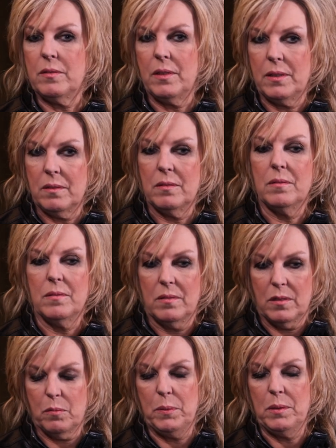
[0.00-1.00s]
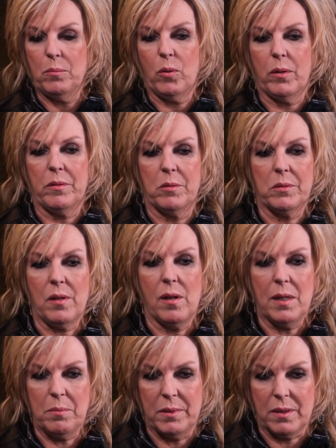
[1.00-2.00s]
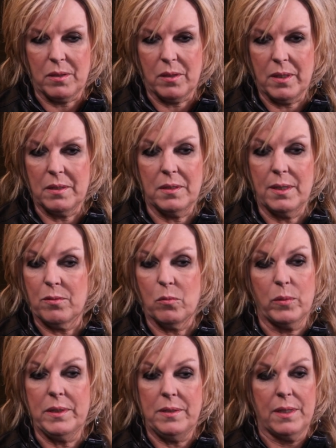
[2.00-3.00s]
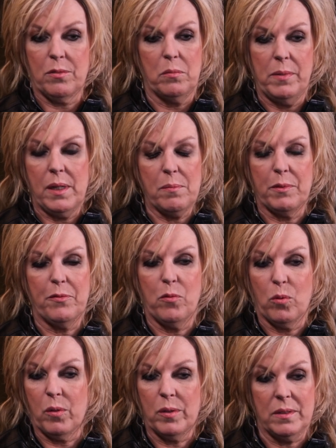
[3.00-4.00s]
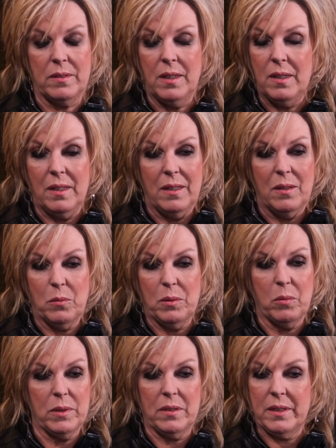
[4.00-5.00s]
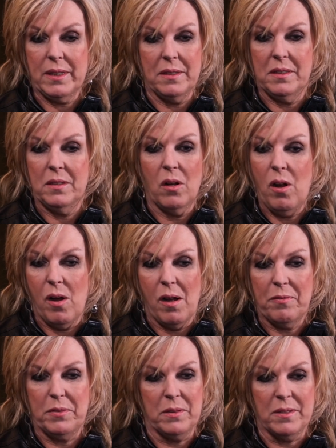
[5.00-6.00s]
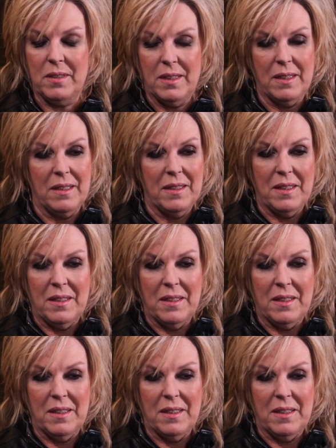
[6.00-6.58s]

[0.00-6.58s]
So they spend part of their time there and I'd never we'd never met before and we really hit it off. And hmm.